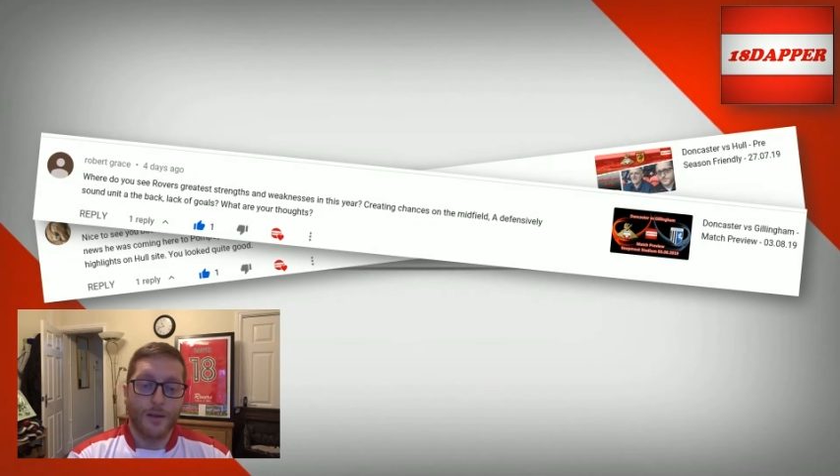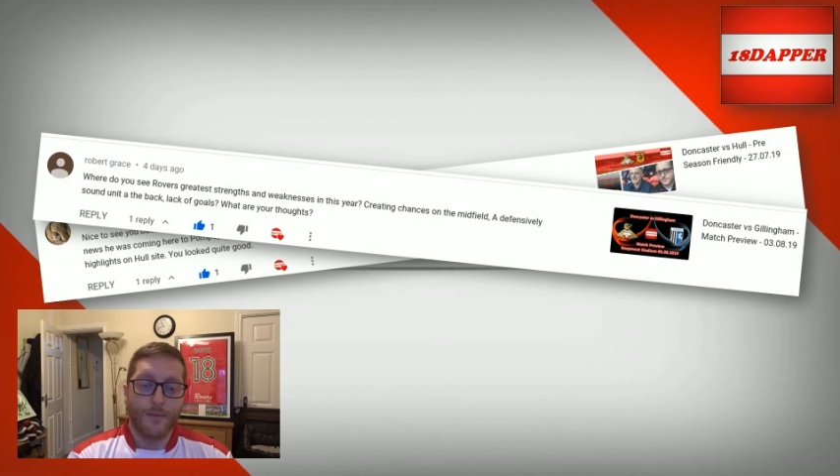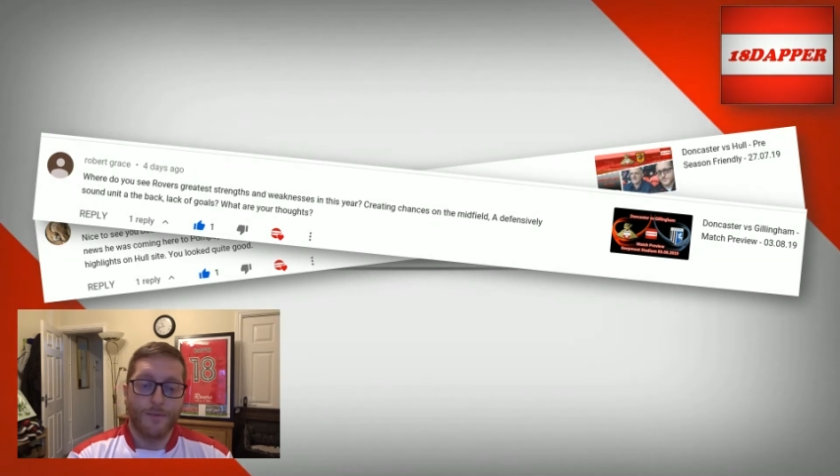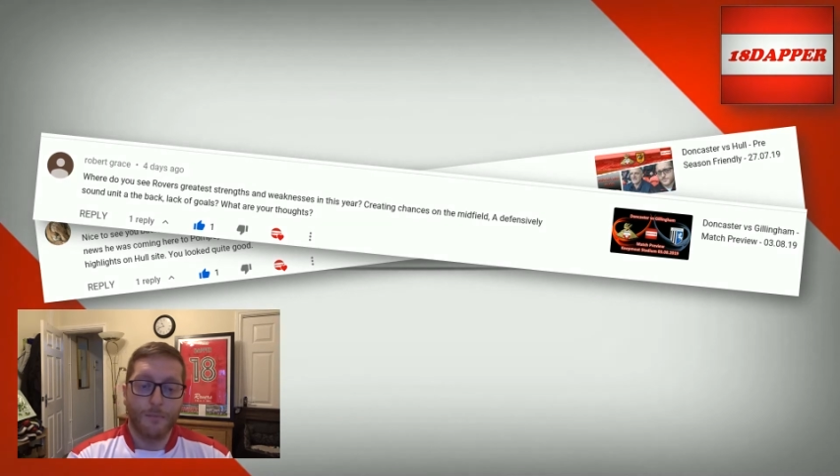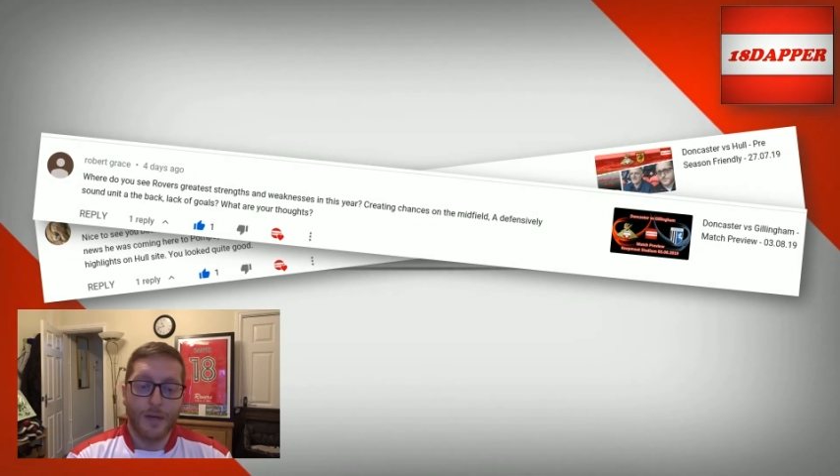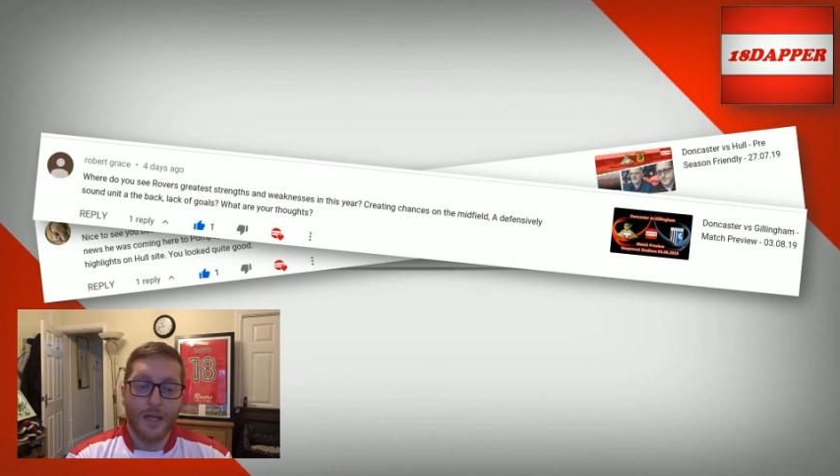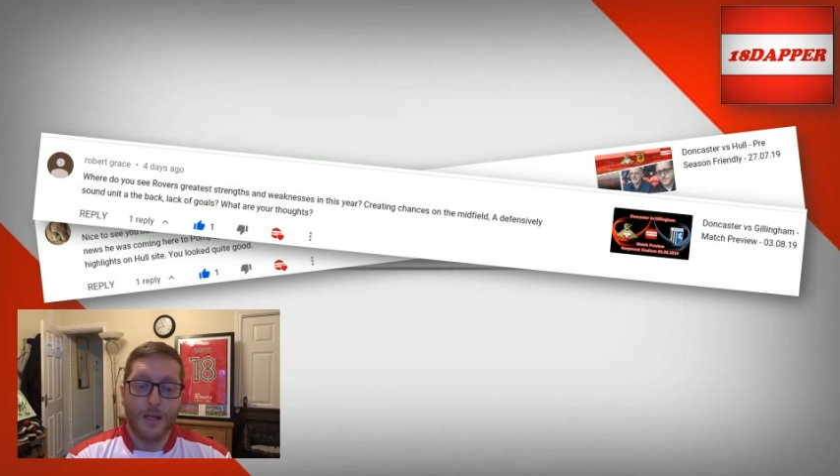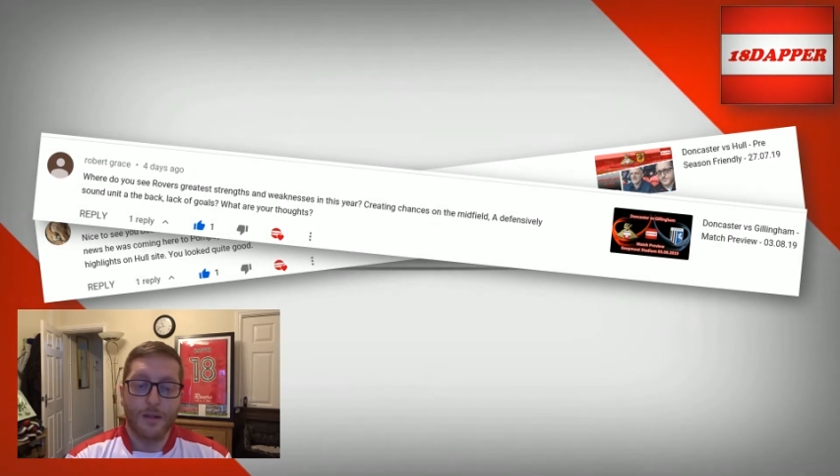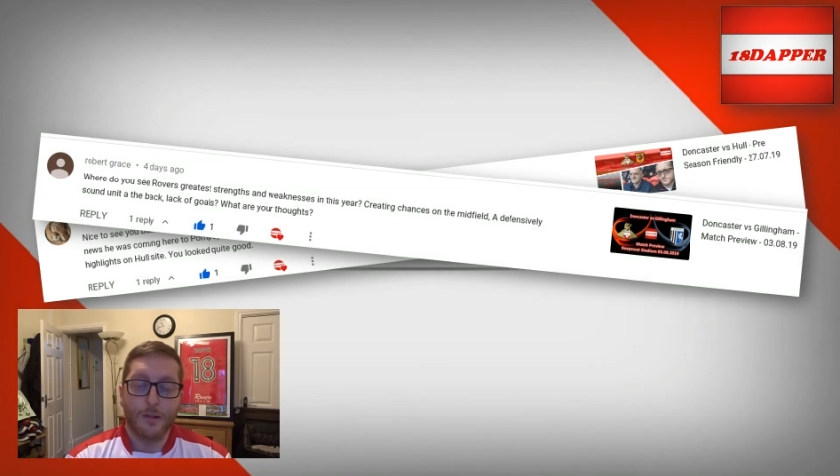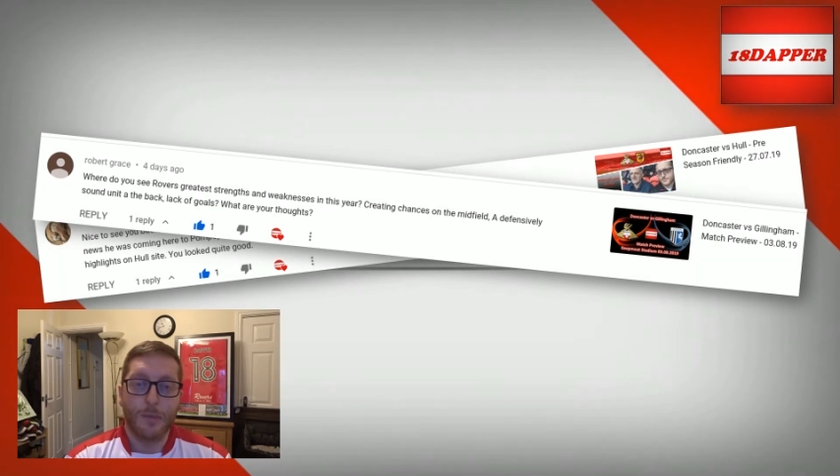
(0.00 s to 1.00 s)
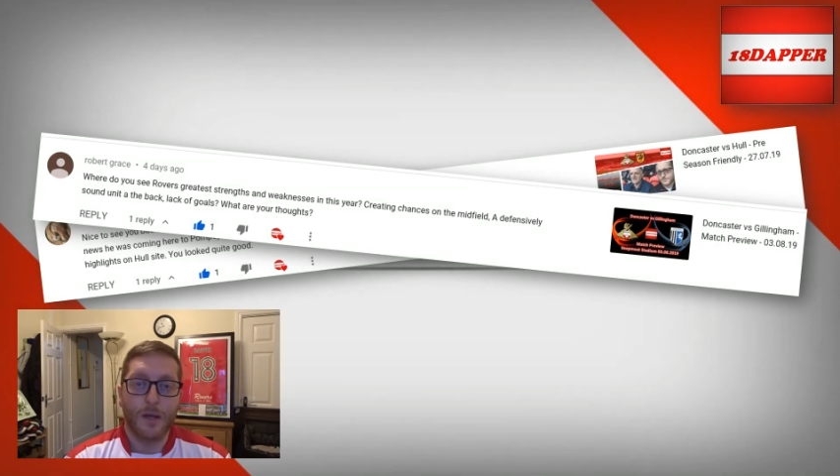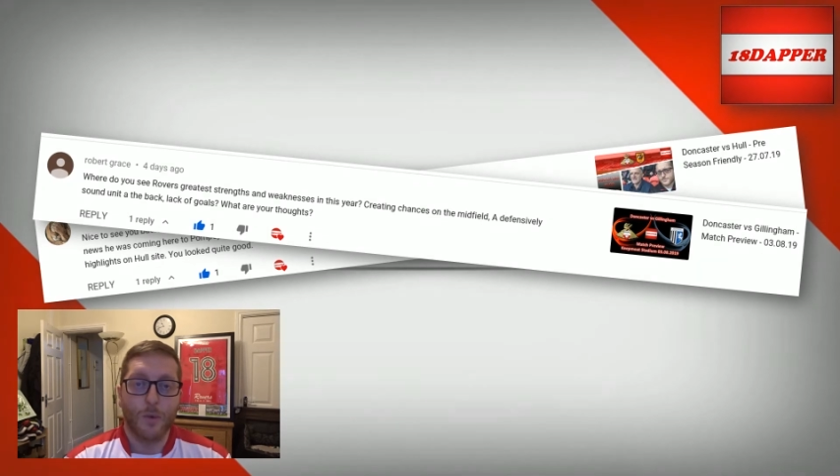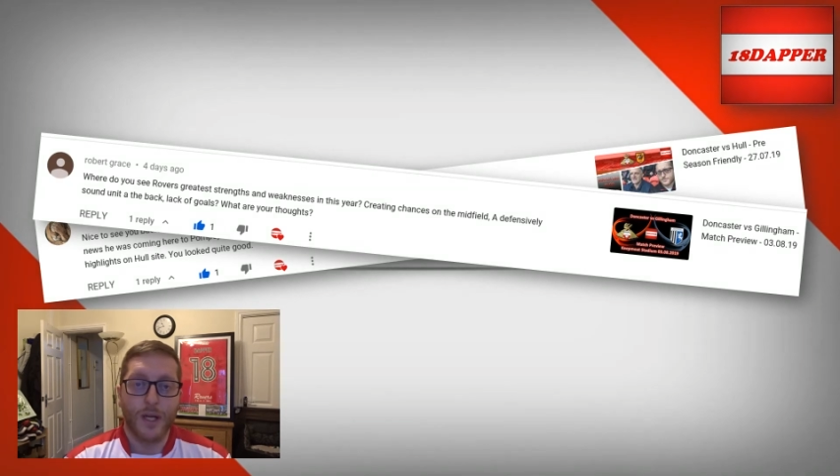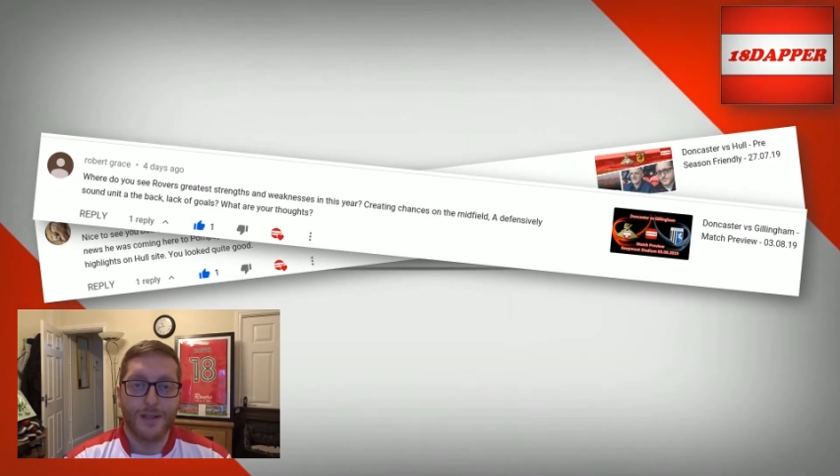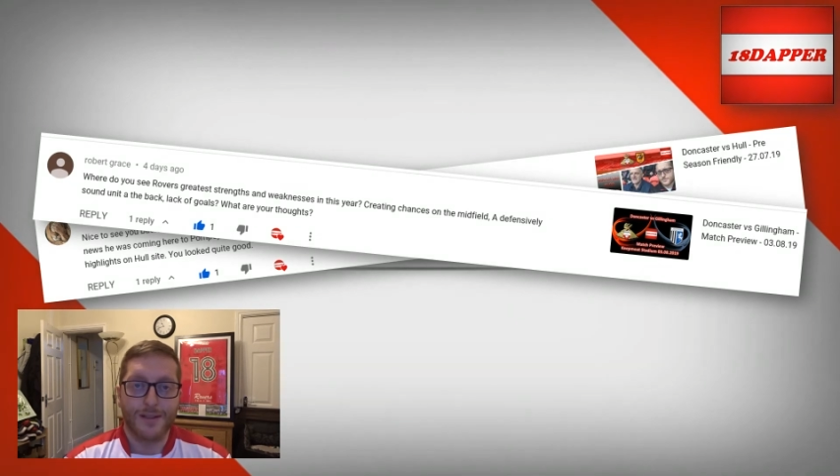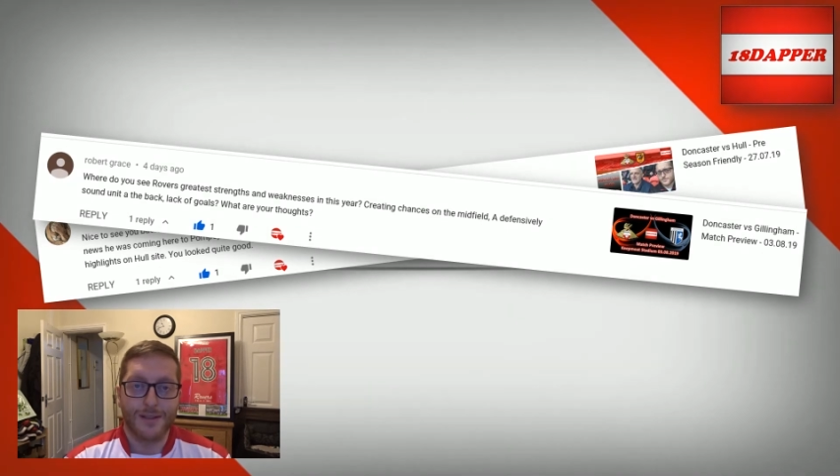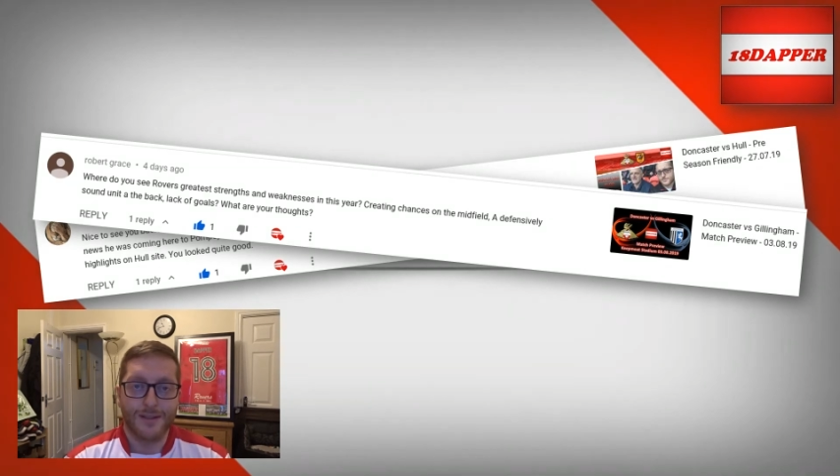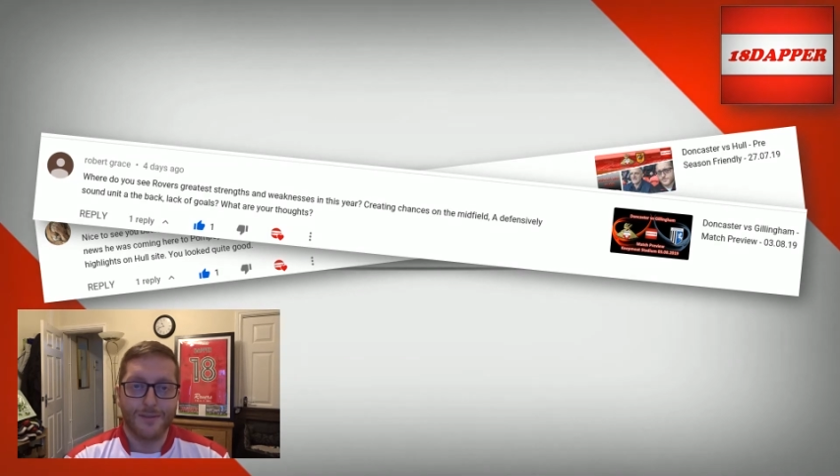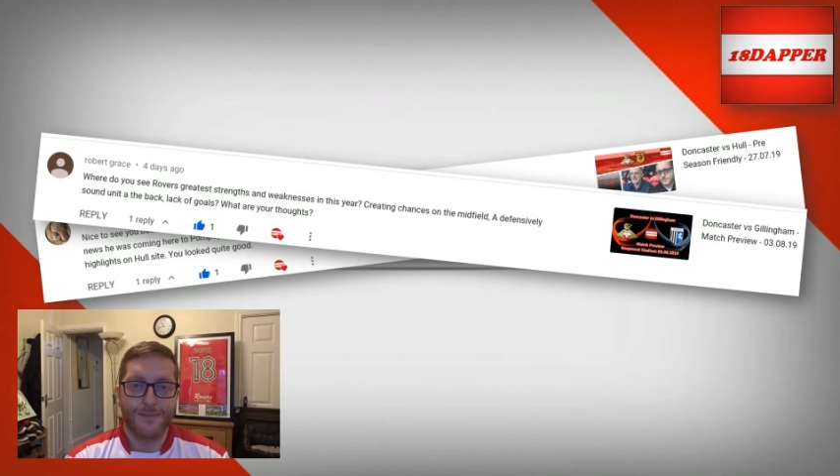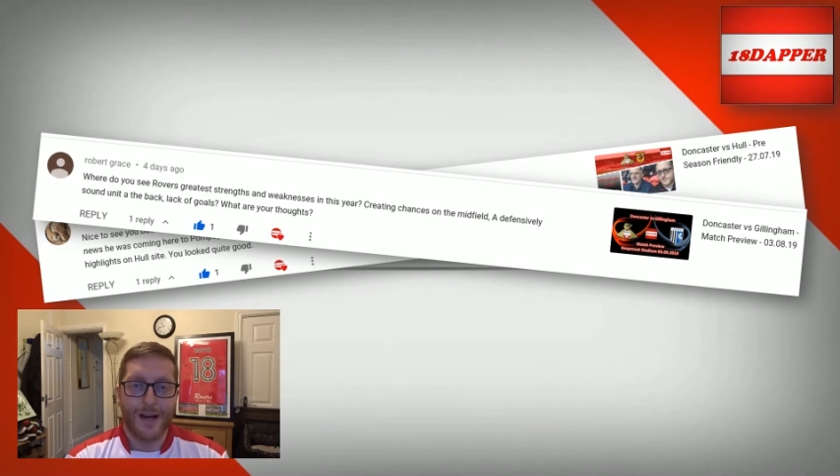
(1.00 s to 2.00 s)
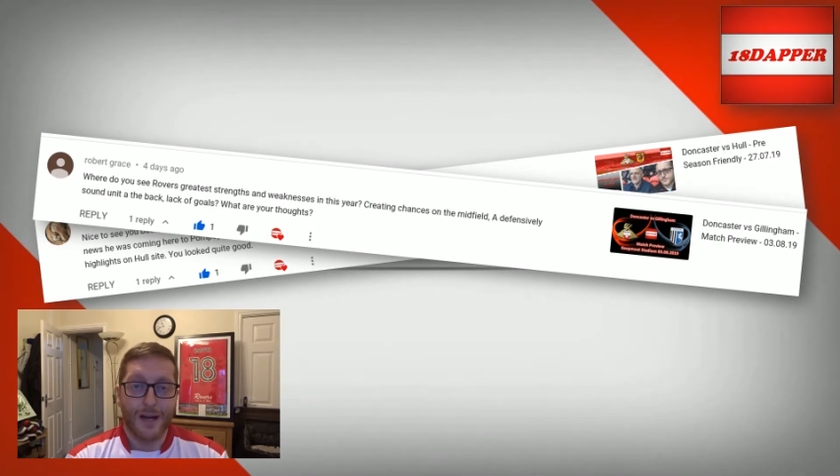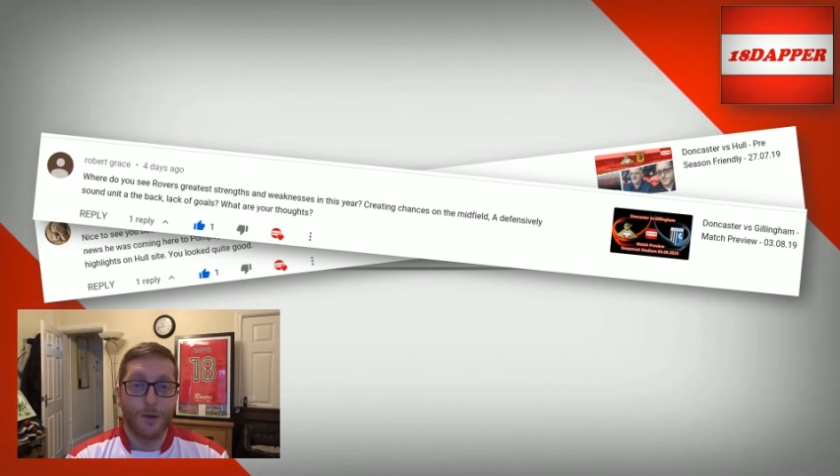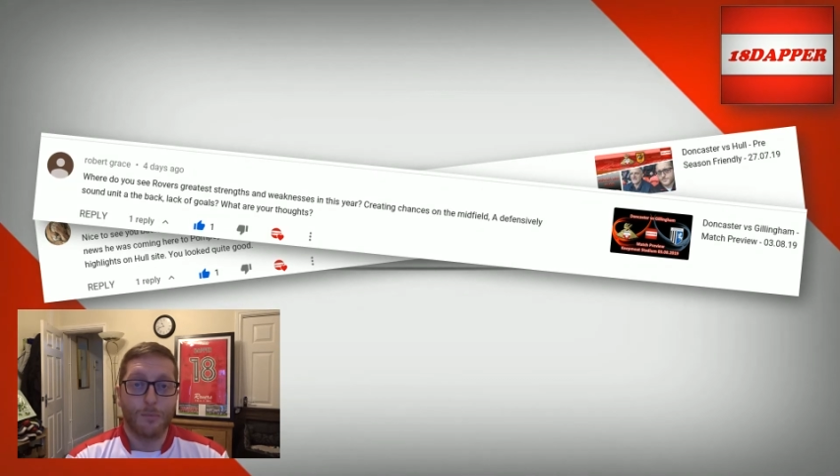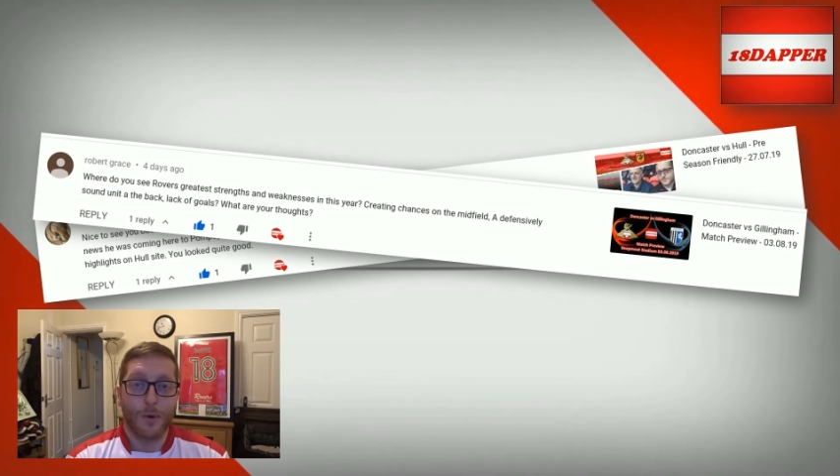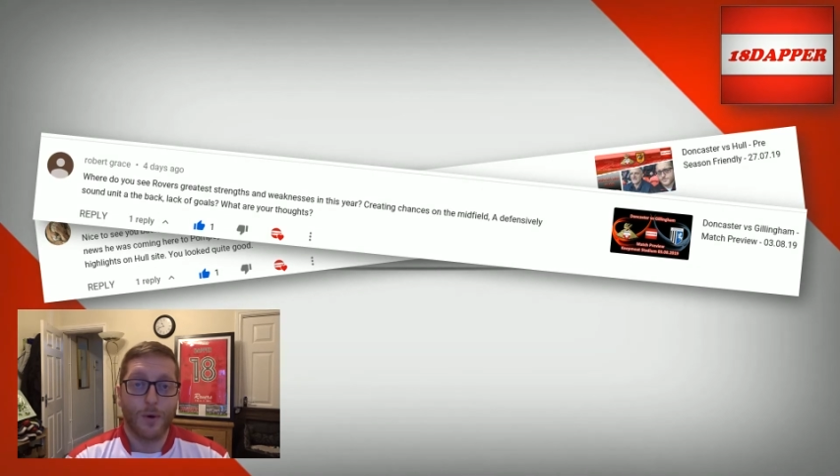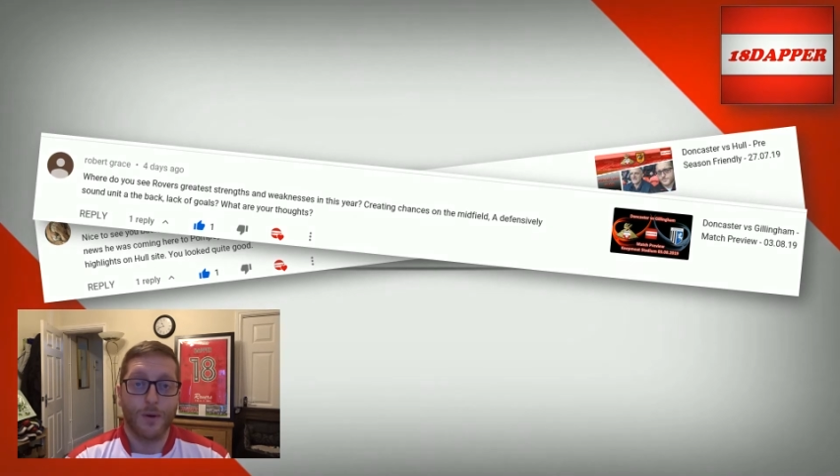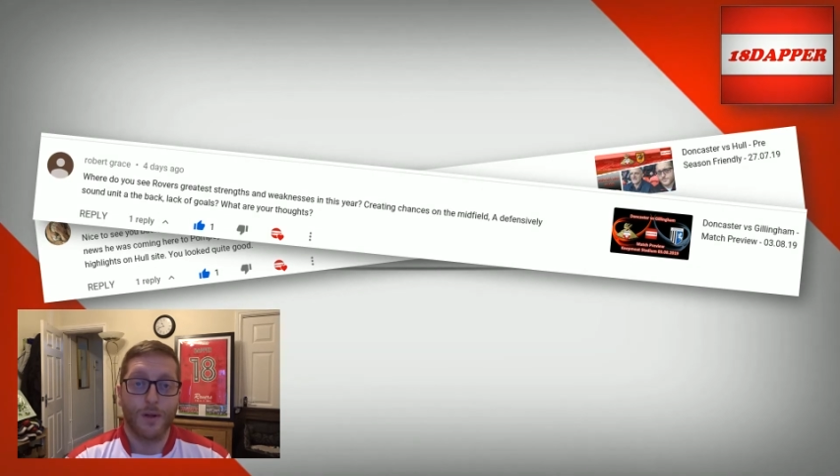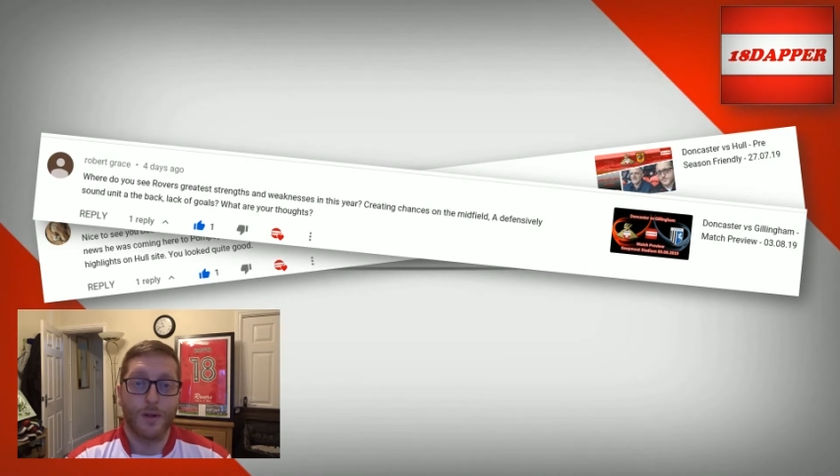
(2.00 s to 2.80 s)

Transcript: For me, the big weakness is the final ball